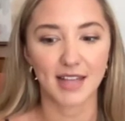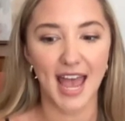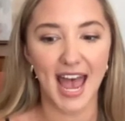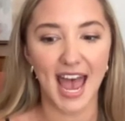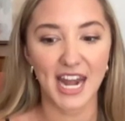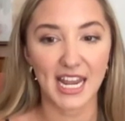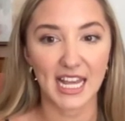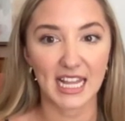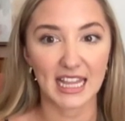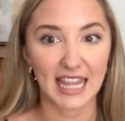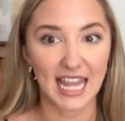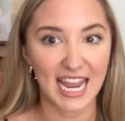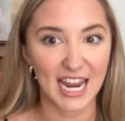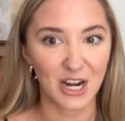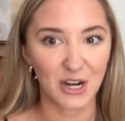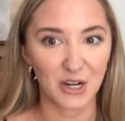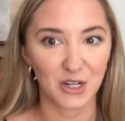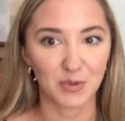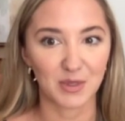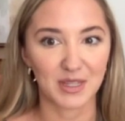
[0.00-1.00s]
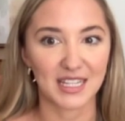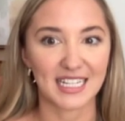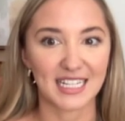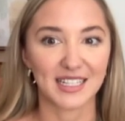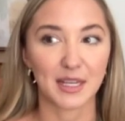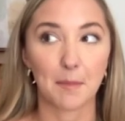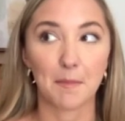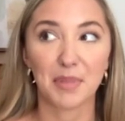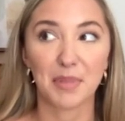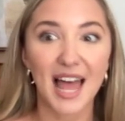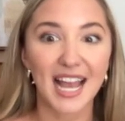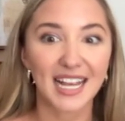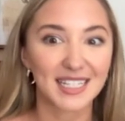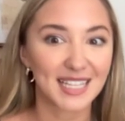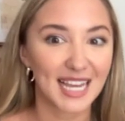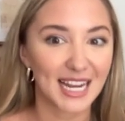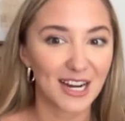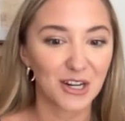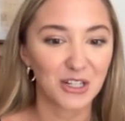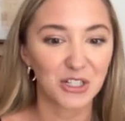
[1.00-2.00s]
adding layers with these complex
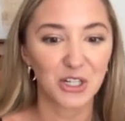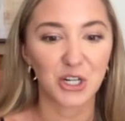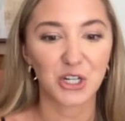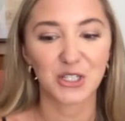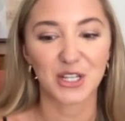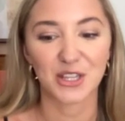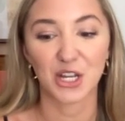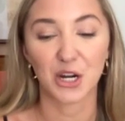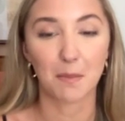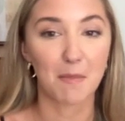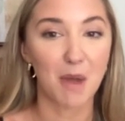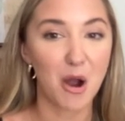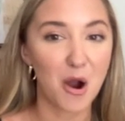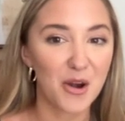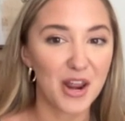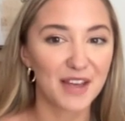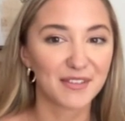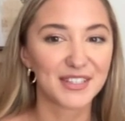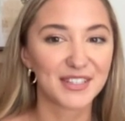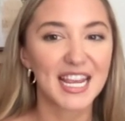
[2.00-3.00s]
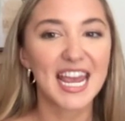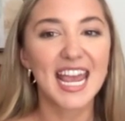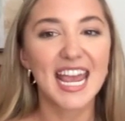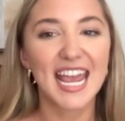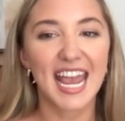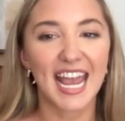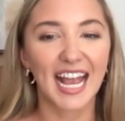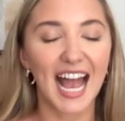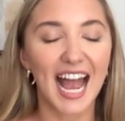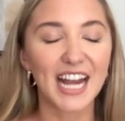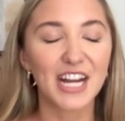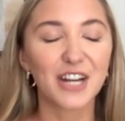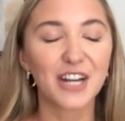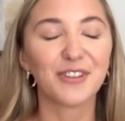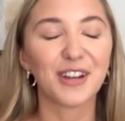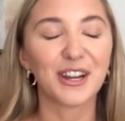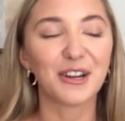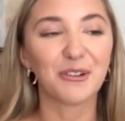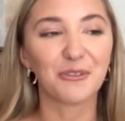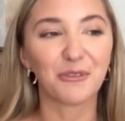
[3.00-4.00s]
characters and their motives. It kind of,
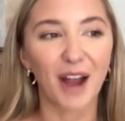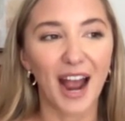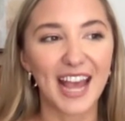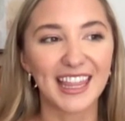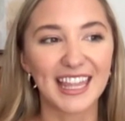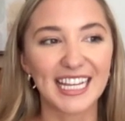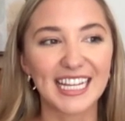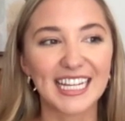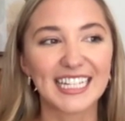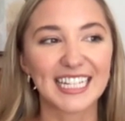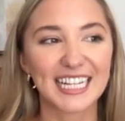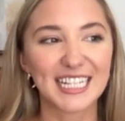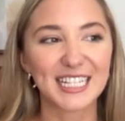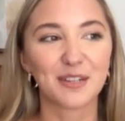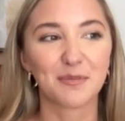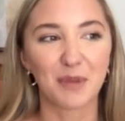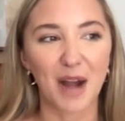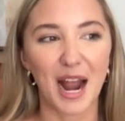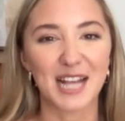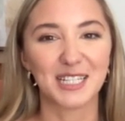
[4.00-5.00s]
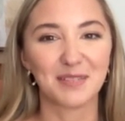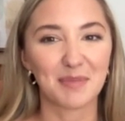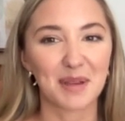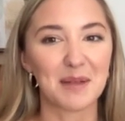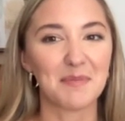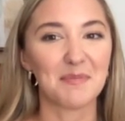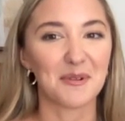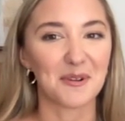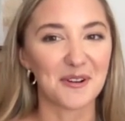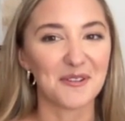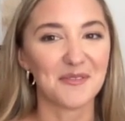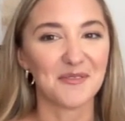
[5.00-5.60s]
it, I think it does surprise people.